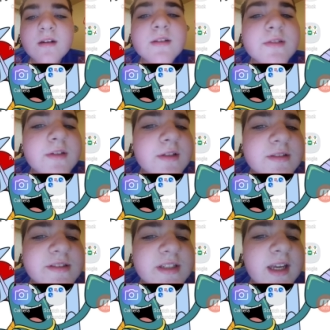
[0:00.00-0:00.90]
also, you
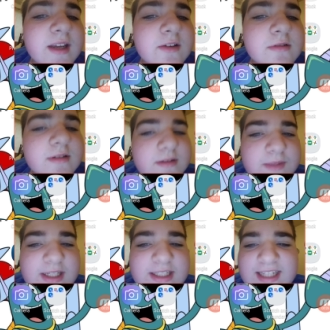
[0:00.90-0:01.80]
can see I grow in a
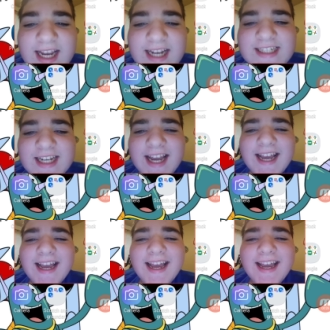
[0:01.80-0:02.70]
mustache. Haha,